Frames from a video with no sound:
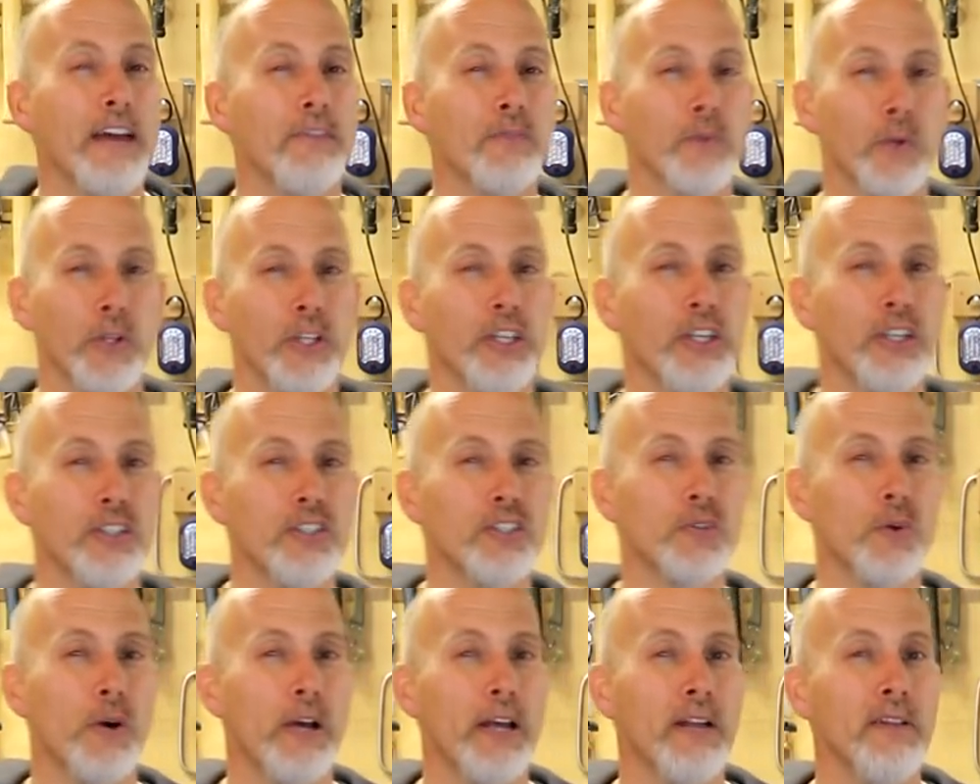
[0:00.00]
you have really good
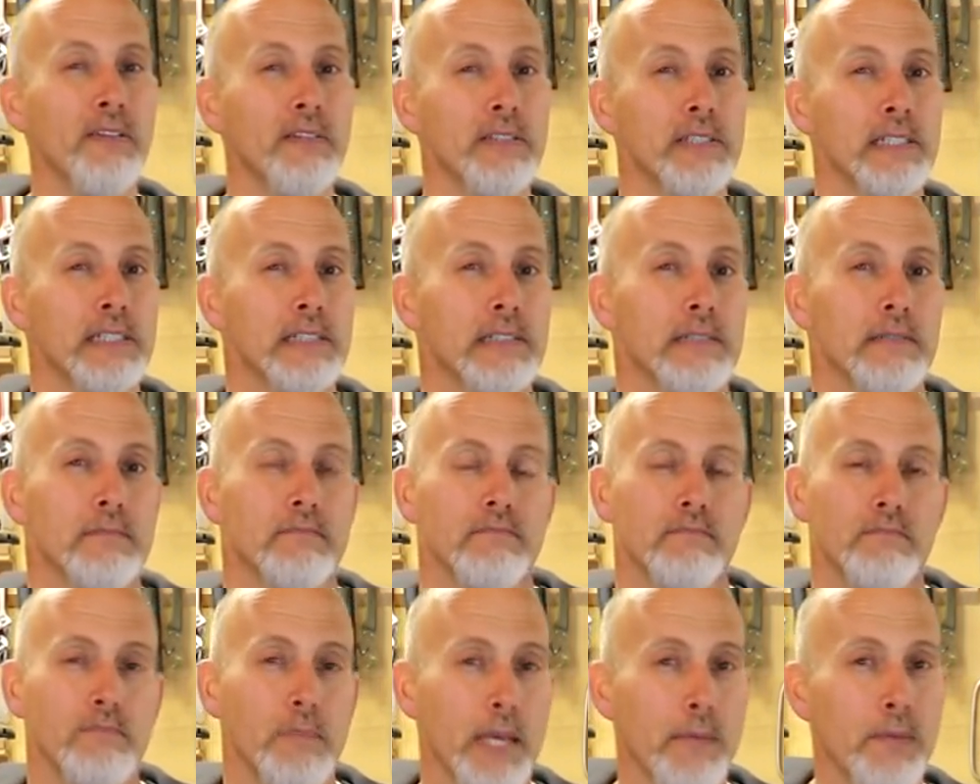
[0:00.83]
soil,
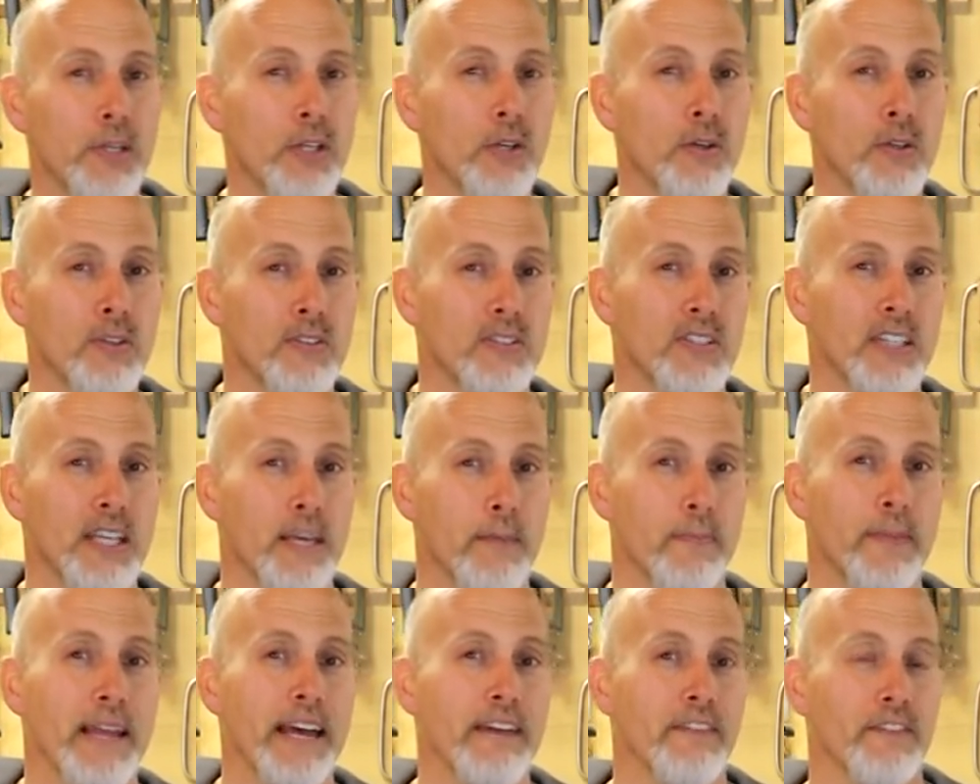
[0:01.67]
maybe you could
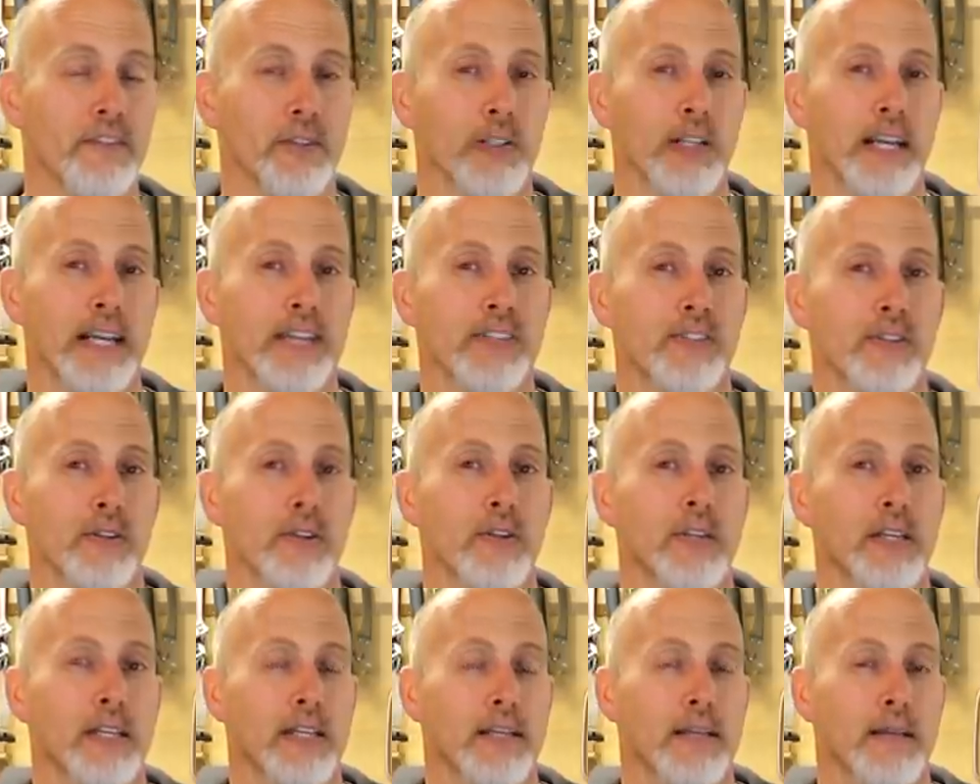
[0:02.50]
skip that
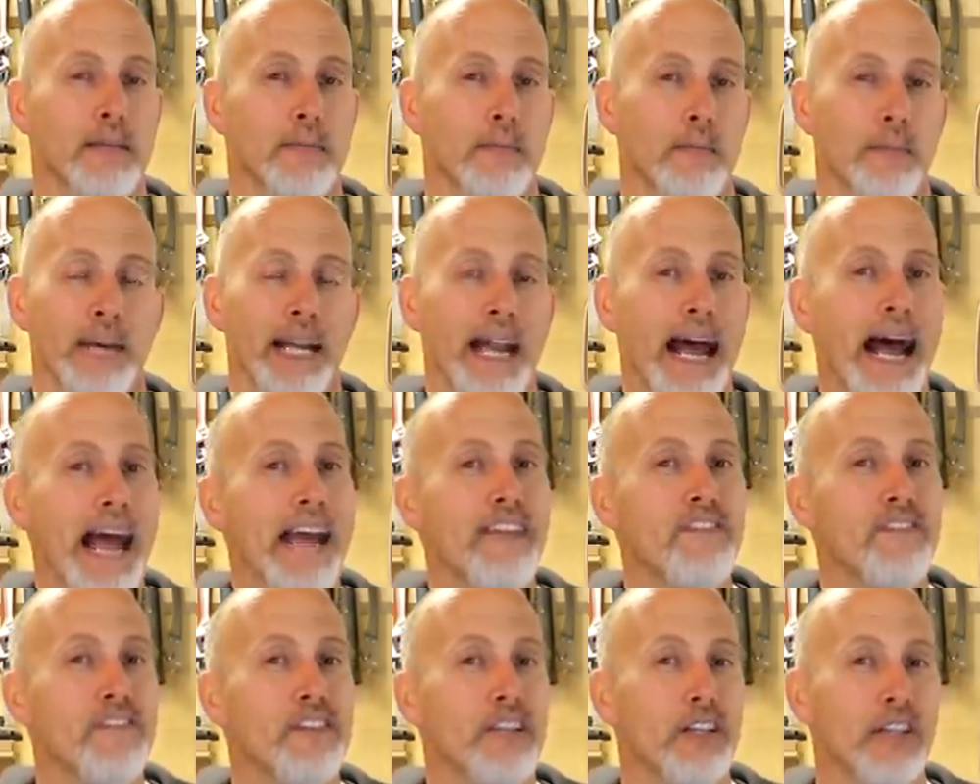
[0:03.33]
fertilizer but
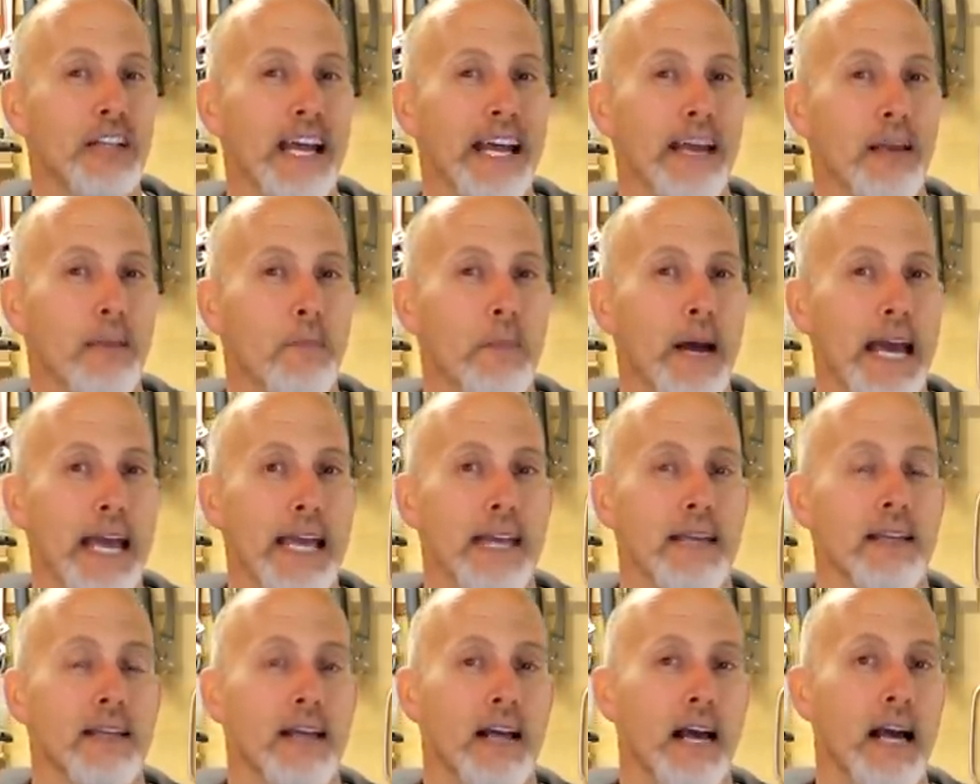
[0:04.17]
I feel like
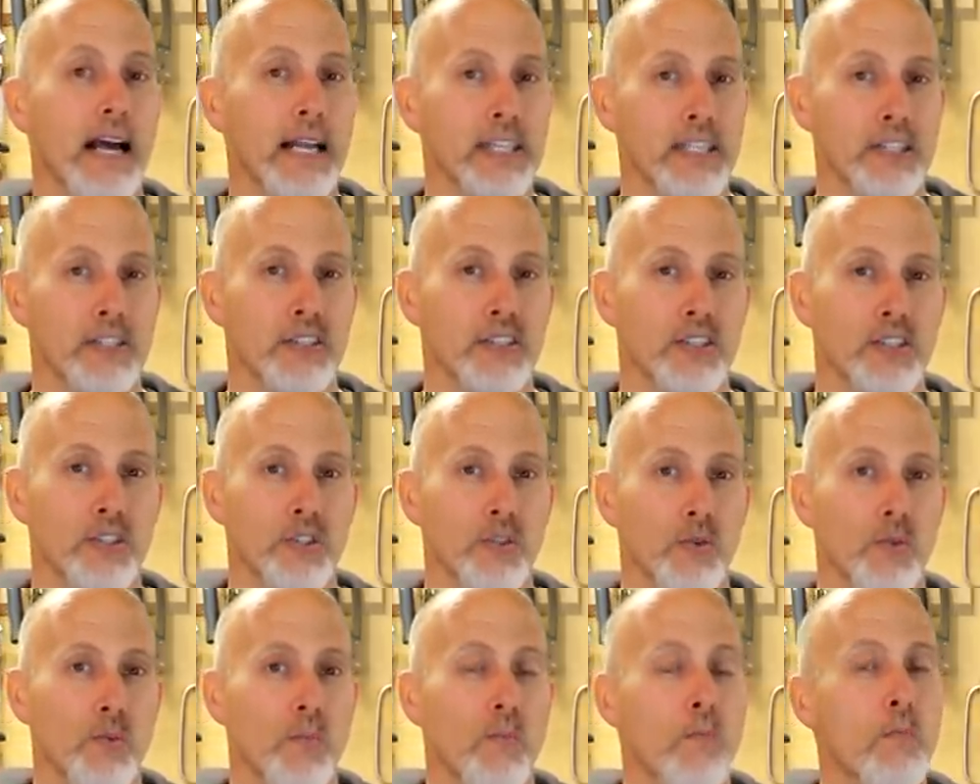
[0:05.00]
my onions
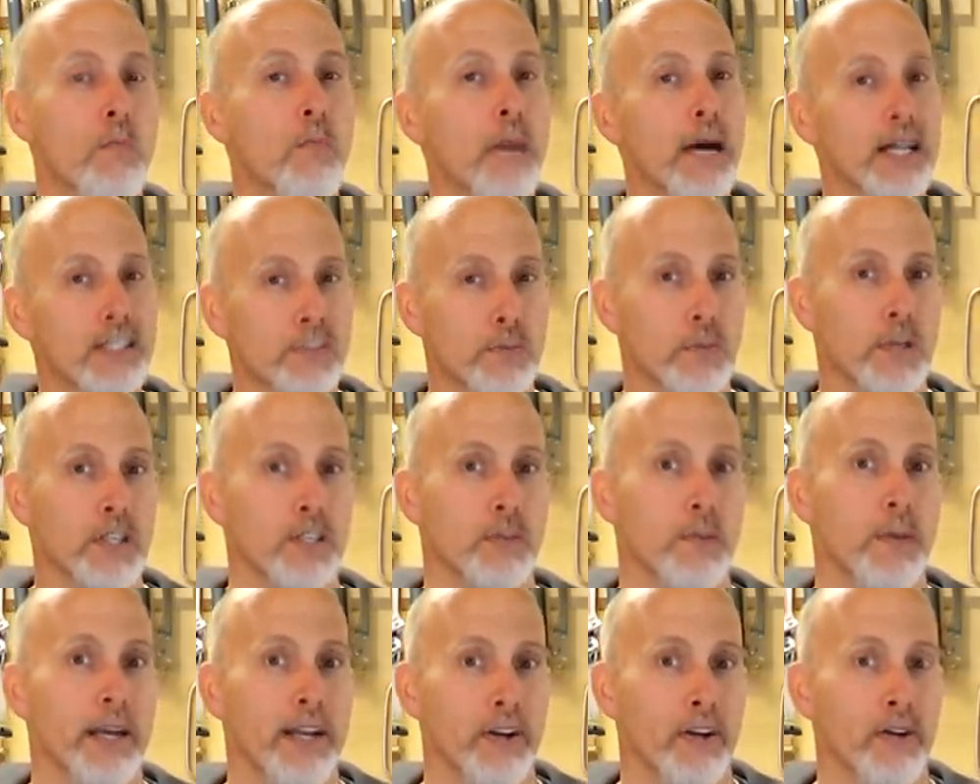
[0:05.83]
do much,
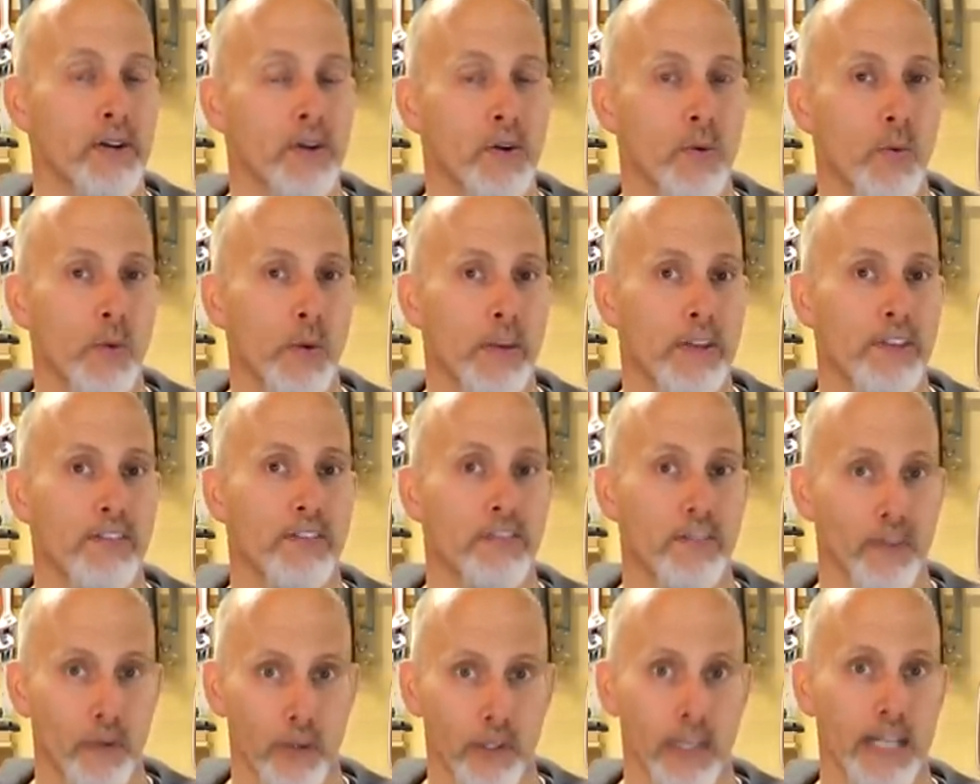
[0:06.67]
much better with
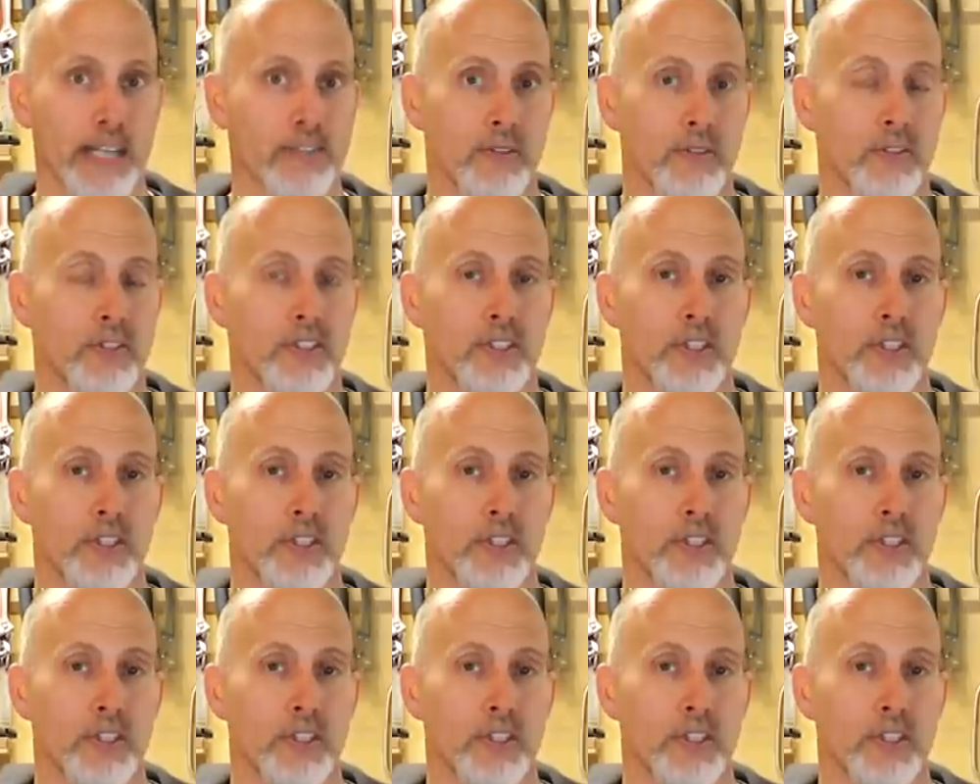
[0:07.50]
fertilizer.